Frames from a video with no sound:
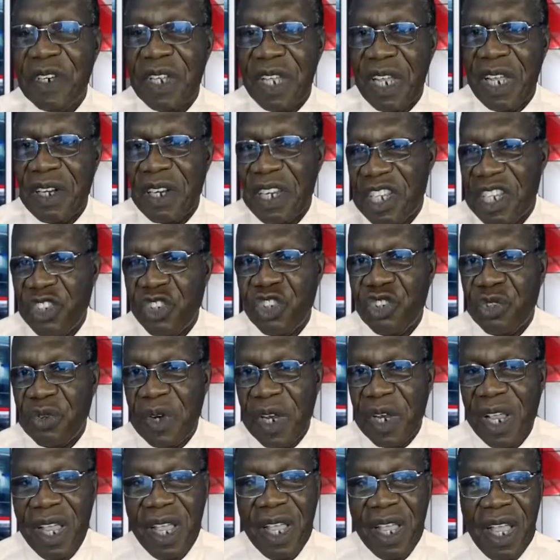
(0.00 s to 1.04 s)
in African
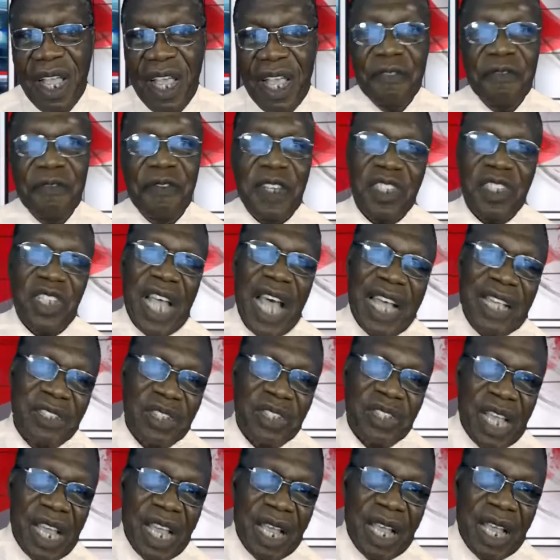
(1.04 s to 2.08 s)
history,
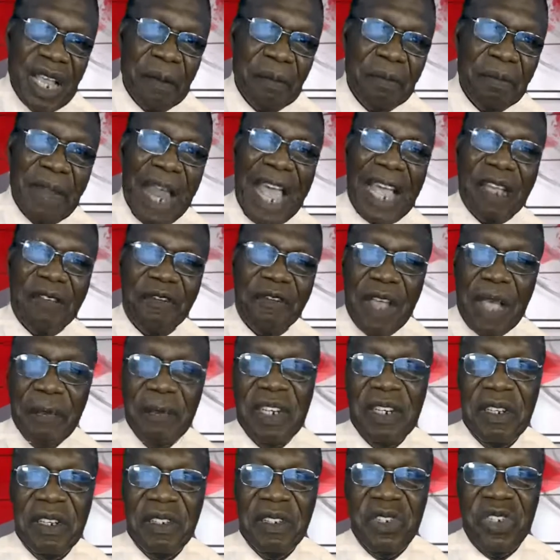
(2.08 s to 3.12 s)
emphasizing Black
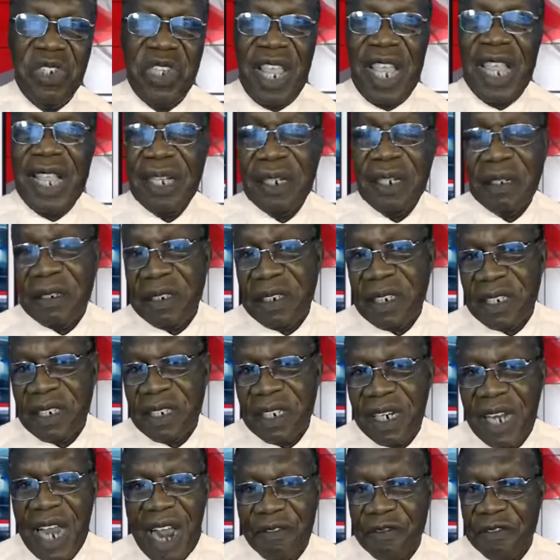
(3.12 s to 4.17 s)
feminist
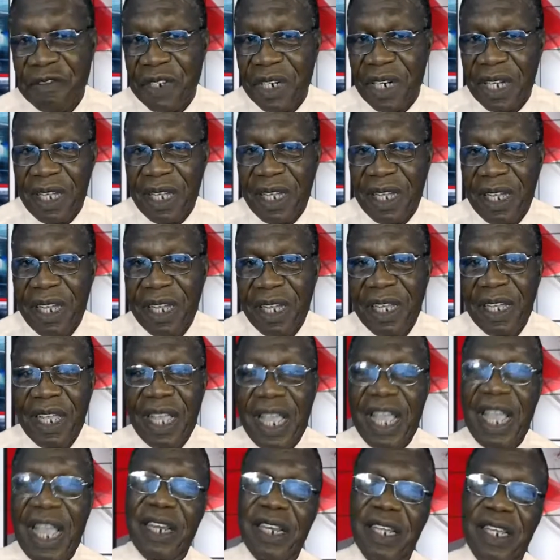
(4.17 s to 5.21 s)
thinkers in
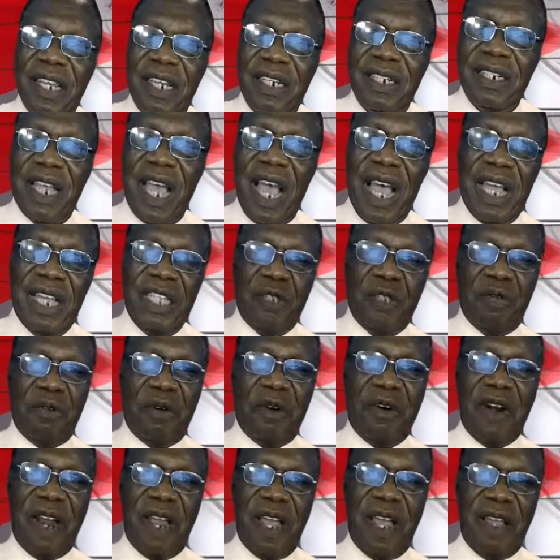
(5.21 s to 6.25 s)
Africa and in the
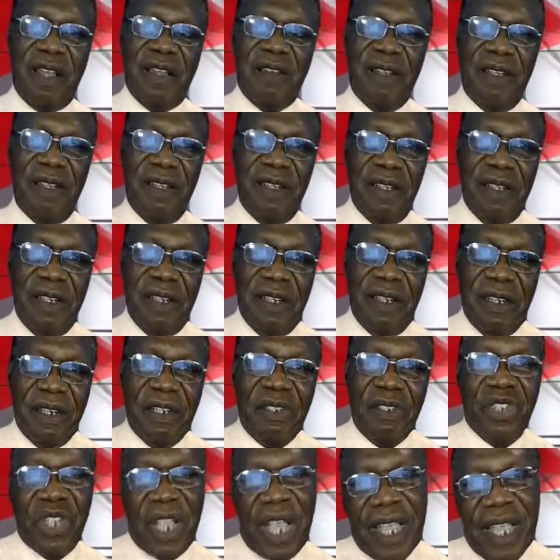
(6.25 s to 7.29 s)
diaspora.
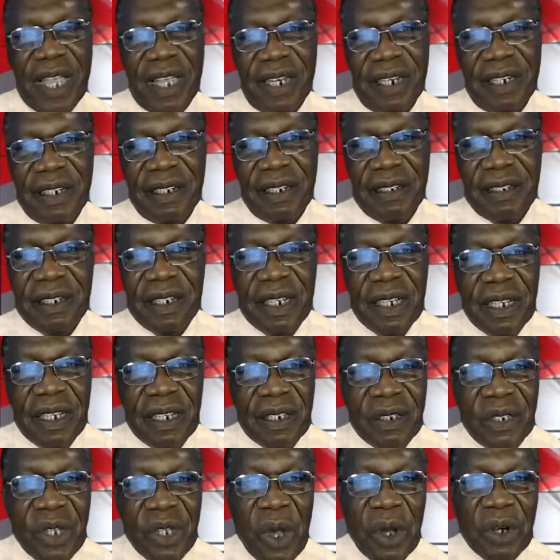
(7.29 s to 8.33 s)
Second,
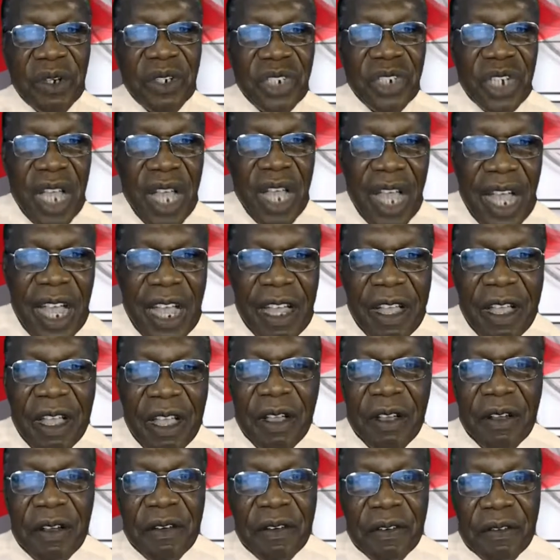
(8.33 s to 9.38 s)

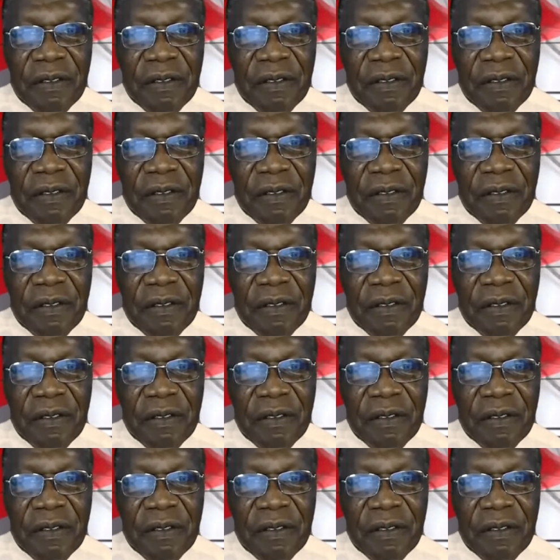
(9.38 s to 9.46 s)
Dr.